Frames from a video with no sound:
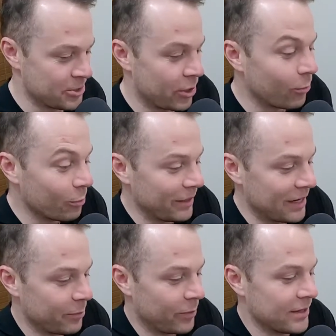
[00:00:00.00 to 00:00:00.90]
Cho will be
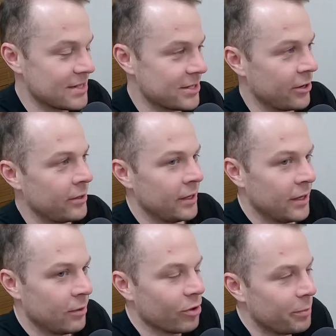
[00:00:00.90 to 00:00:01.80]
number 1. So
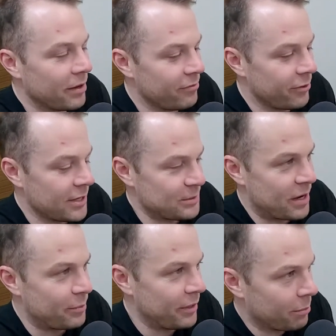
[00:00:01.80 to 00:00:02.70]
would be a very
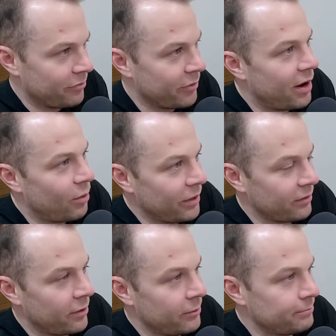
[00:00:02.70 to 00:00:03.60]
smart pickup if you are a
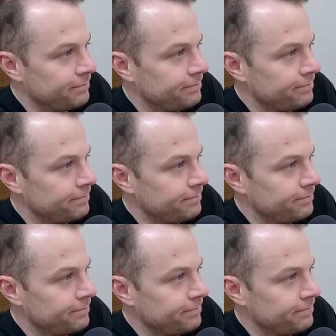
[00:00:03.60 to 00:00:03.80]
Witts owner.